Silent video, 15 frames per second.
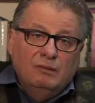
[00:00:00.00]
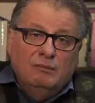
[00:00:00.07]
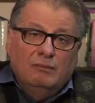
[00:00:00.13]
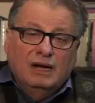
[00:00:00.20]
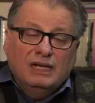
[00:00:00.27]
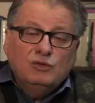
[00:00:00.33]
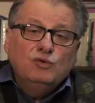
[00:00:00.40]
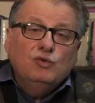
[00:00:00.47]

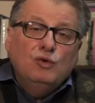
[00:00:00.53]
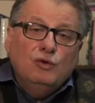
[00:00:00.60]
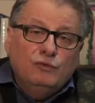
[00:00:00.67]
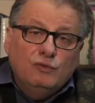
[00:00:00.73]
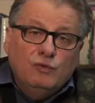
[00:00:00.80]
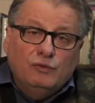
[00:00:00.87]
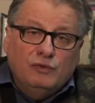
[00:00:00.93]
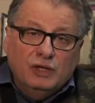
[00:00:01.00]
But the new
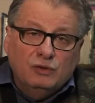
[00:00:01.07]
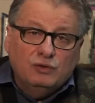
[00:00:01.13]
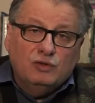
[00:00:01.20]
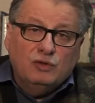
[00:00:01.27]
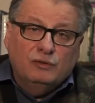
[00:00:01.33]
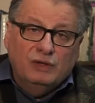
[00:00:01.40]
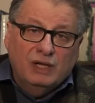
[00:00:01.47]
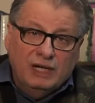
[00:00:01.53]
Soviet
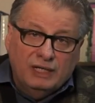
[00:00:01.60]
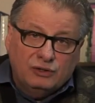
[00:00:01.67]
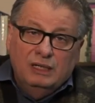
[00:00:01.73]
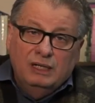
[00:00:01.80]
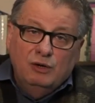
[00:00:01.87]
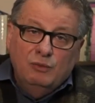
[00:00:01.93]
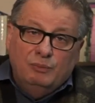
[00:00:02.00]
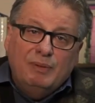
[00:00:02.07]
government did
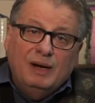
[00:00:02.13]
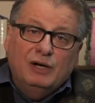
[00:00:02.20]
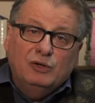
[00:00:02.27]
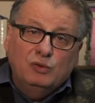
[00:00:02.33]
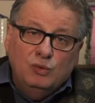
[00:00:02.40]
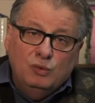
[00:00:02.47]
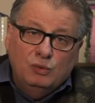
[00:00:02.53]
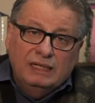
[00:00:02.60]
not stop
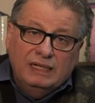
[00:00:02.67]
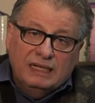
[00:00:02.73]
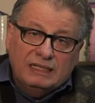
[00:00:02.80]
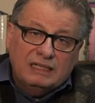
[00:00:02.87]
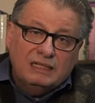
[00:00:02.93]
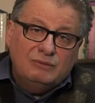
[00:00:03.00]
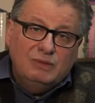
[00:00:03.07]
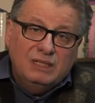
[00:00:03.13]
at these
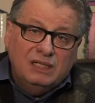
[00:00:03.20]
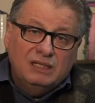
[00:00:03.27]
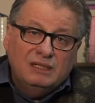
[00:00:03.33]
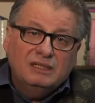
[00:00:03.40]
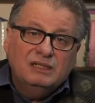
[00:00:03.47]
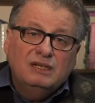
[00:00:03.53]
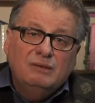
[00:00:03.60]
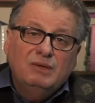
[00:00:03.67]
emergency
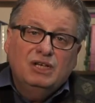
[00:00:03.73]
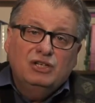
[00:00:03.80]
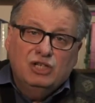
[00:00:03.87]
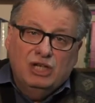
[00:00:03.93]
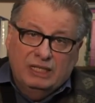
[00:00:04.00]
measures.